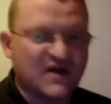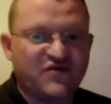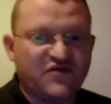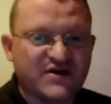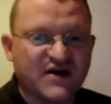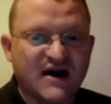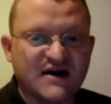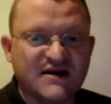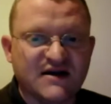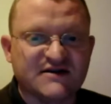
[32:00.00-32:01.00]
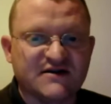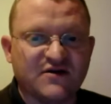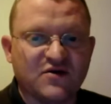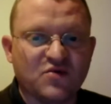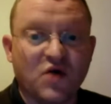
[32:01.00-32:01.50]
Different
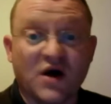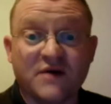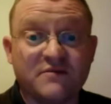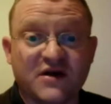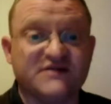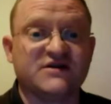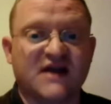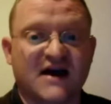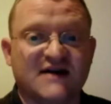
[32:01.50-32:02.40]
ideas. One person